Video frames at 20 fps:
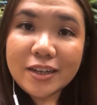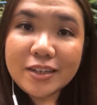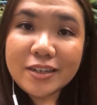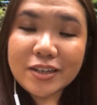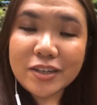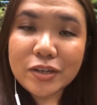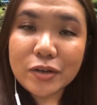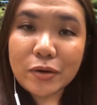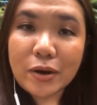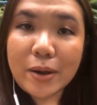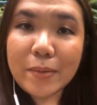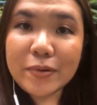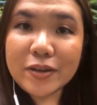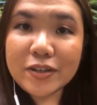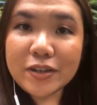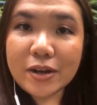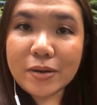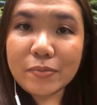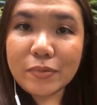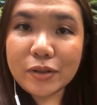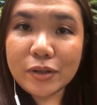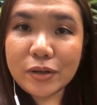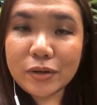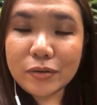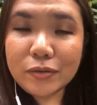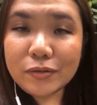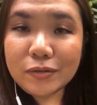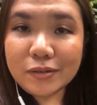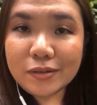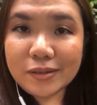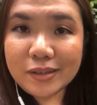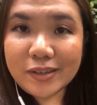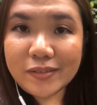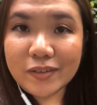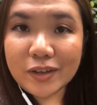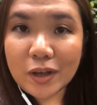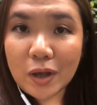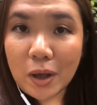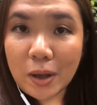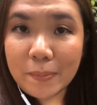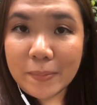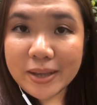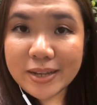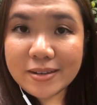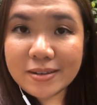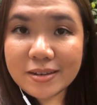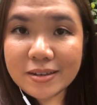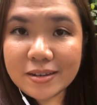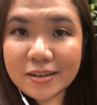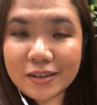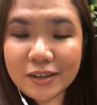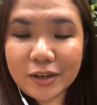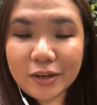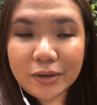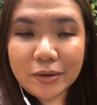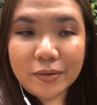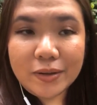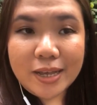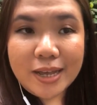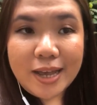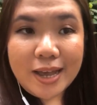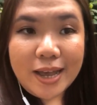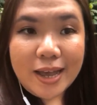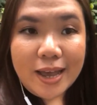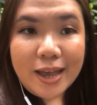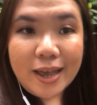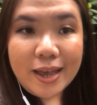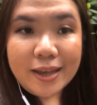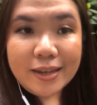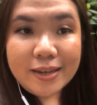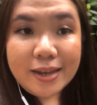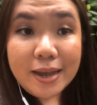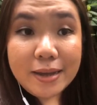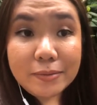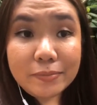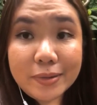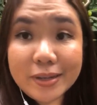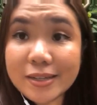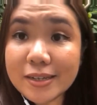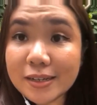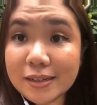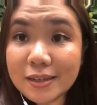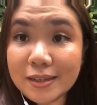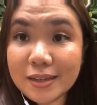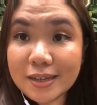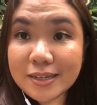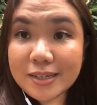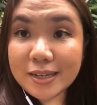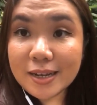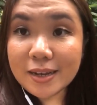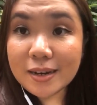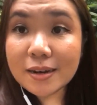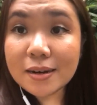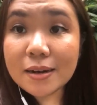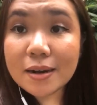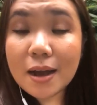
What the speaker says: describe it down below, leave a comment, and yeah, basically that's it.